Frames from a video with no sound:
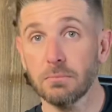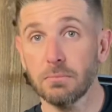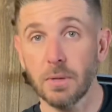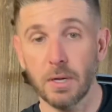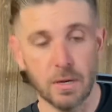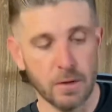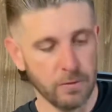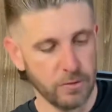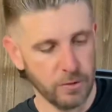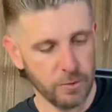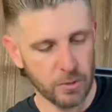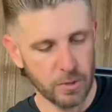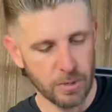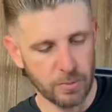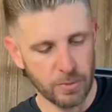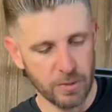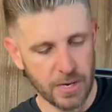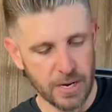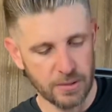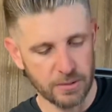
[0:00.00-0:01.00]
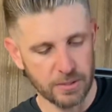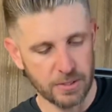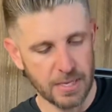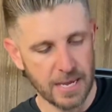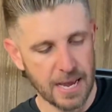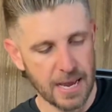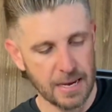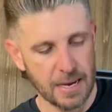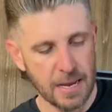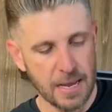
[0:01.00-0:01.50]
however you want to pronounce
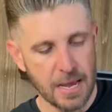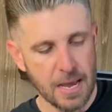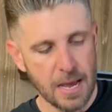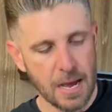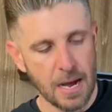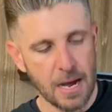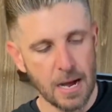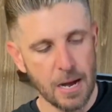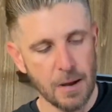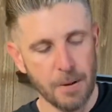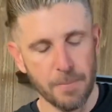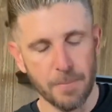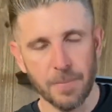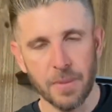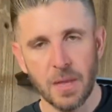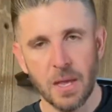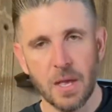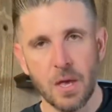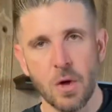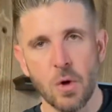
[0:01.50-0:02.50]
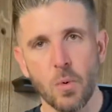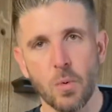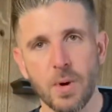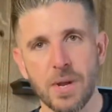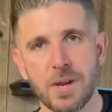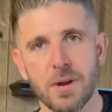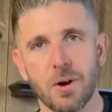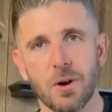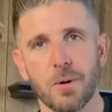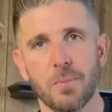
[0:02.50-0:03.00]
that.
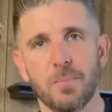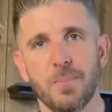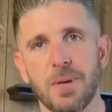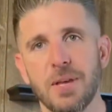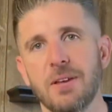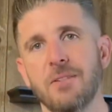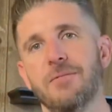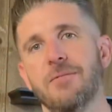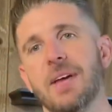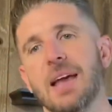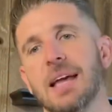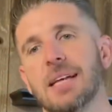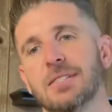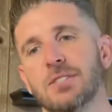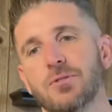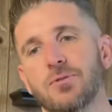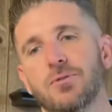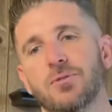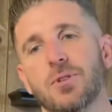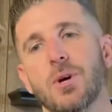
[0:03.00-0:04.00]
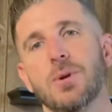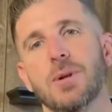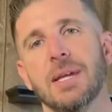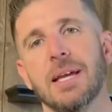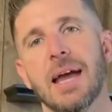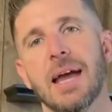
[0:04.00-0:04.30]
We are big fans of floating